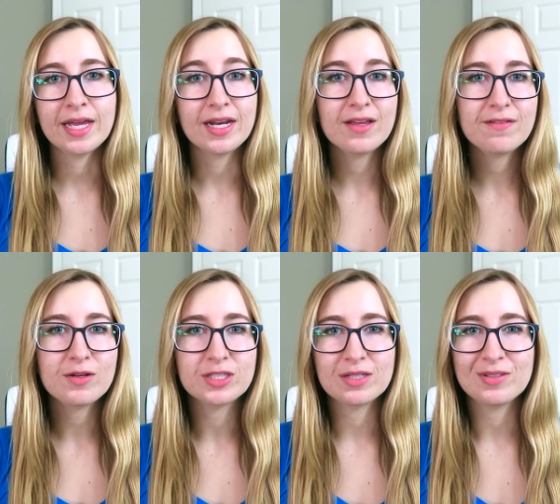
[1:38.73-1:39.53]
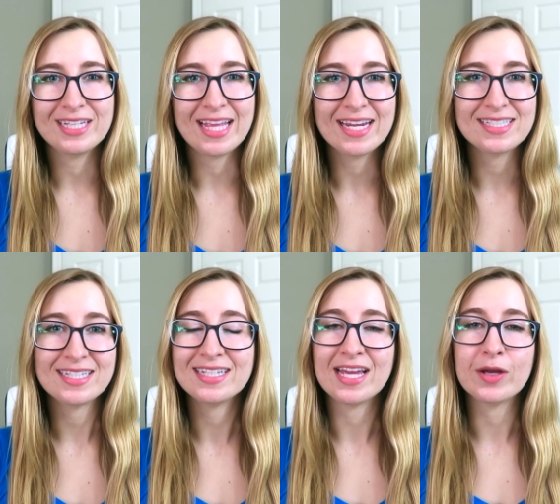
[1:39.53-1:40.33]
And if you generally like
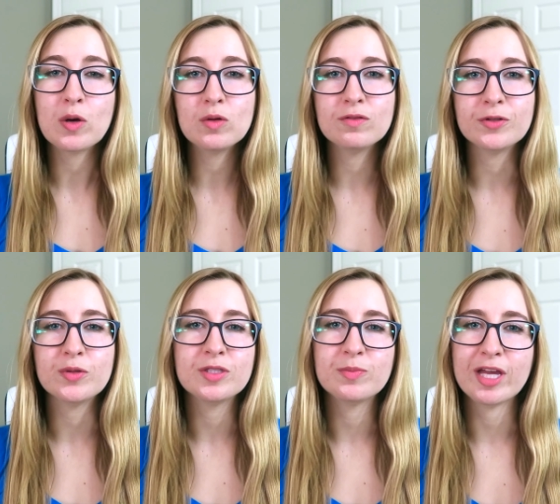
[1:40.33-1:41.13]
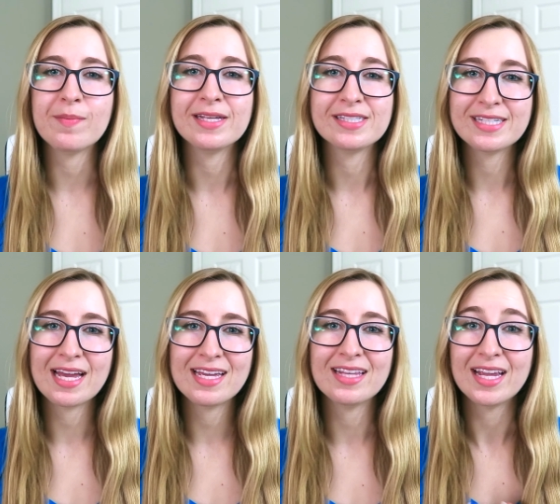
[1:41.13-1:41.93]
to eat a whole foods, plant-based
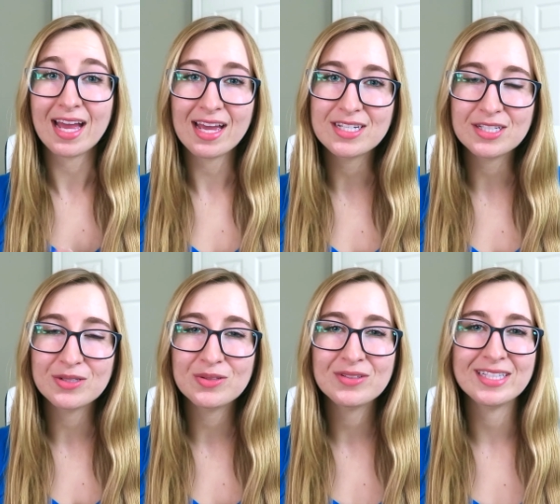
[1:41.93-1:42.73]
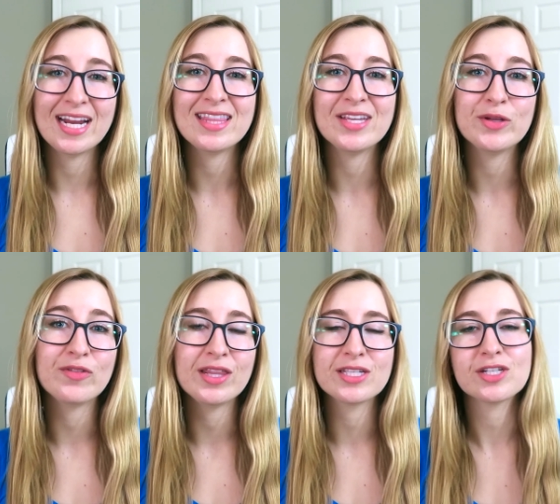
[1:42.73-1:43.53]
diet like I do, then I think you'll
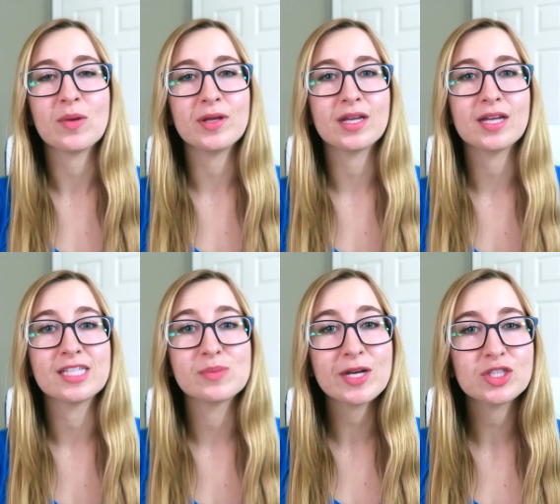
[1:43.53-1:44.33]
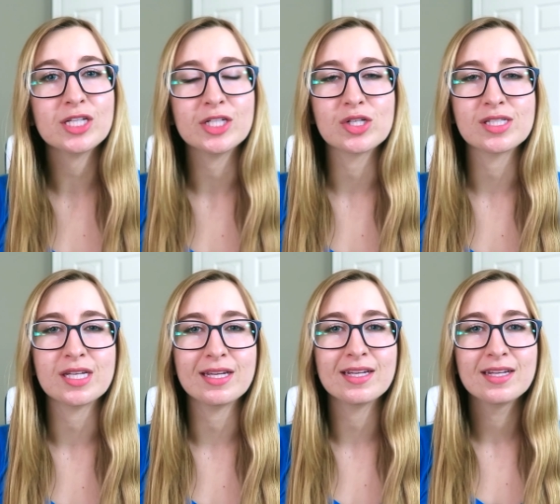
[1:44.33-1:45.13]
find this topic especially
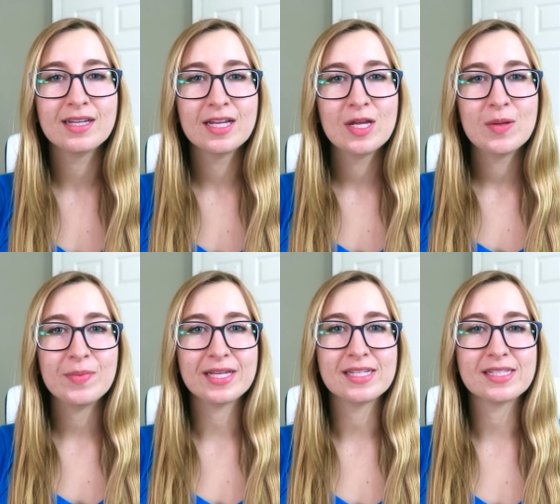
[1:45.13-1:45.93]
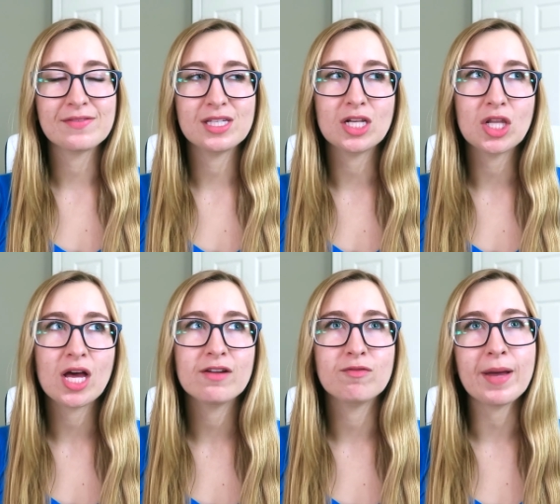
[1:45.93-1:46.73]
interesting, because I've seen a
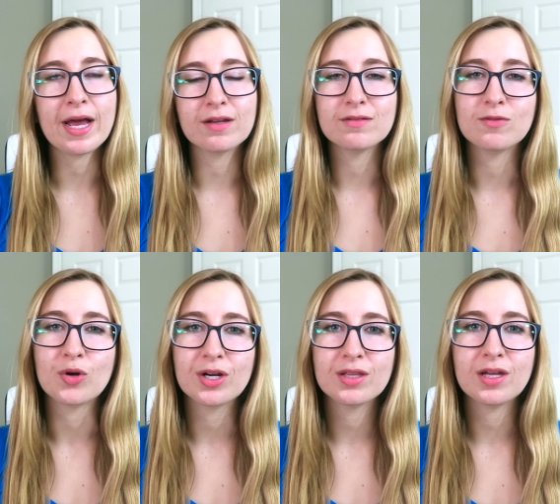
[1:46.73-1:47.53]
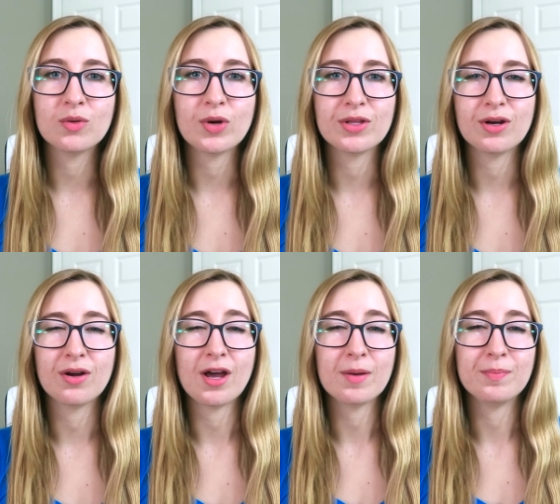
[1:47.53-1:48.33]
lot of back and forth on whether or
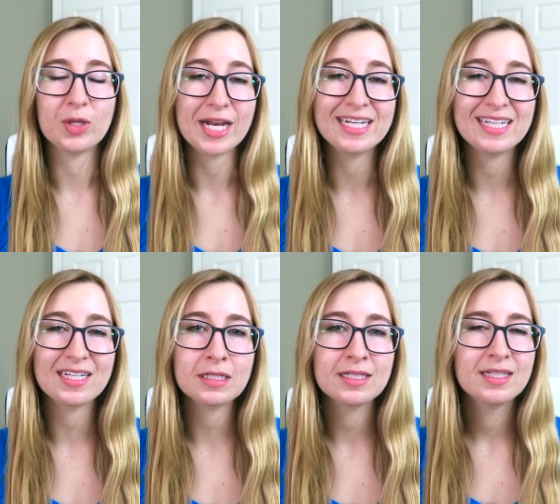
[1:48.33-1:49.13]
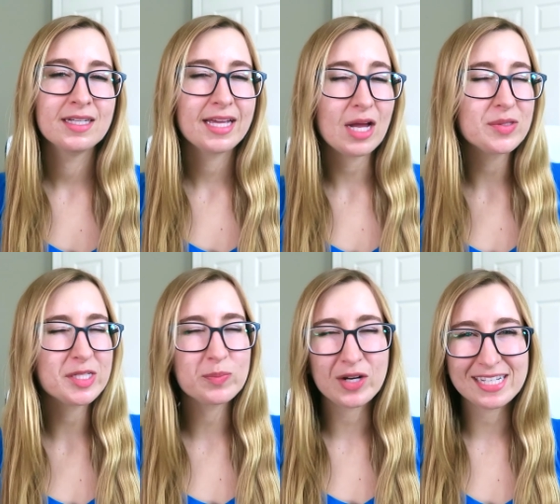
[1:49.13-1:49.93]
not blending counts
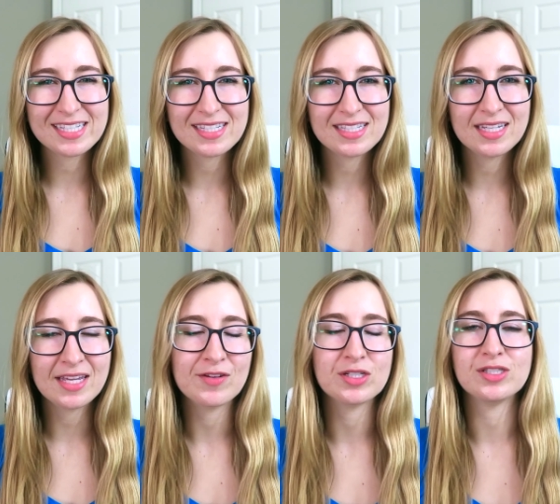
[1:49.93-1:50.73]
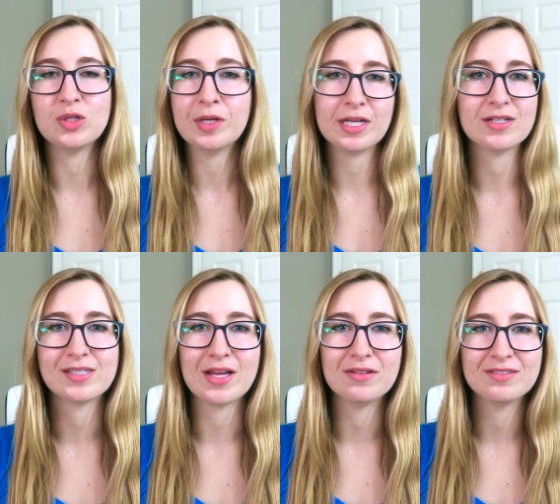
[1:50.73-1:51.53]
as processing if you're just doing it
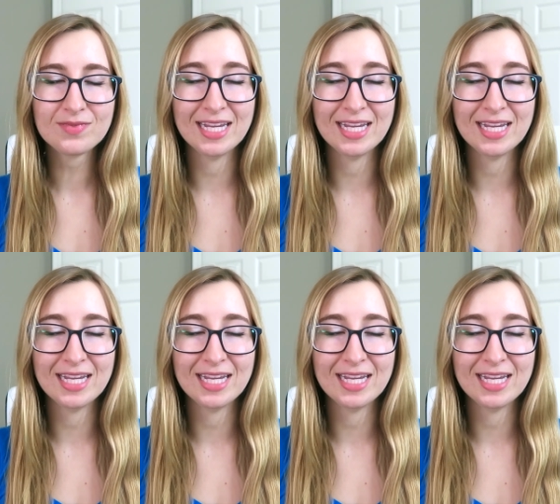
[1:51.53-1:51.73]
yourself.